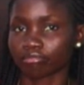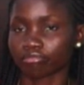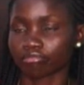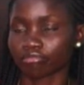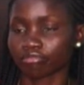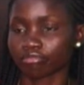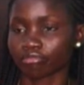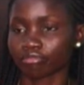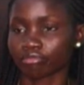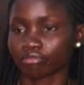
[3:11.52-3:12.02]

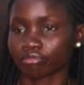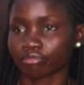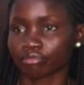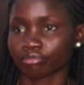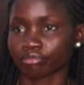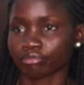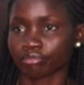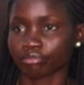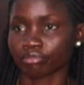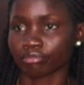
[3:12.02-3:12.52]

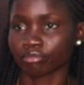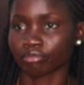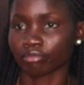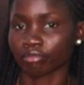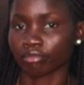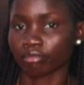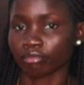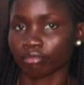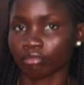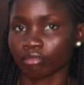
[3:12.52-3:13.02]

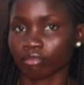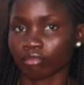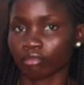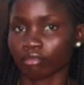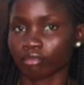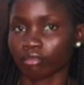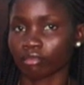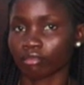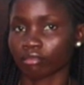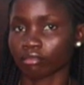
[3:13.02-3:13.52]

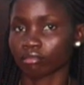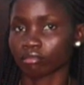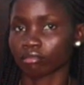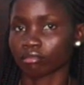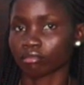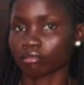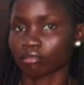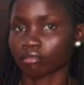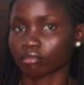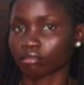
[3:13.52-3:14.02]

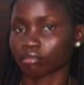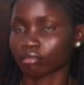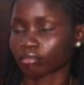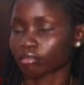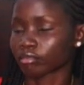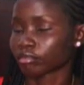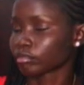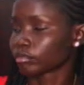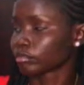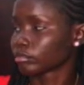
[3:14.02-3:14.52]

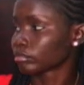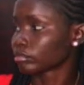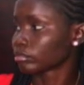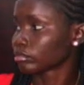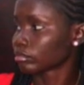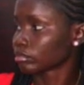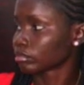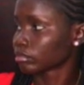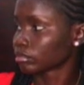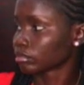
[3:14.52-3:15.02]

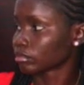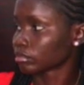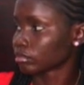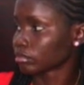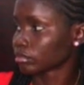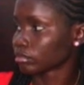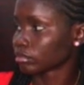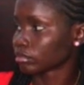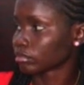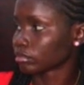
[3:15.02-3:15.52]

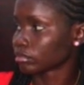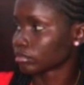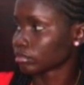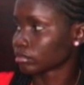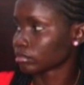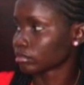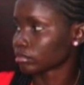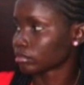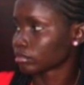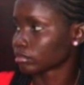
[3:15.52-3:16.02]

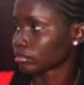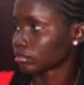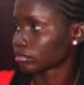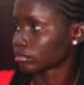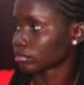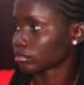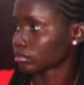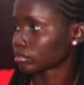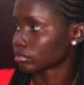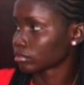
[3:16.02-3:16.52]

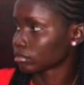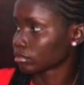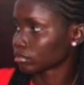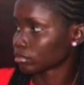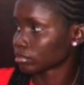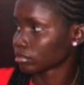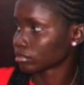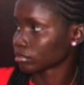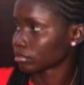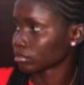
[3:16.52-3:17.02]

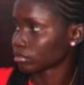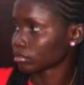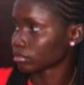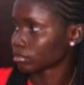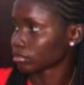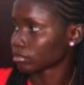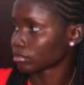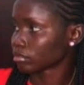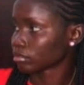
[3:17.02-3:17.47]
[no speech]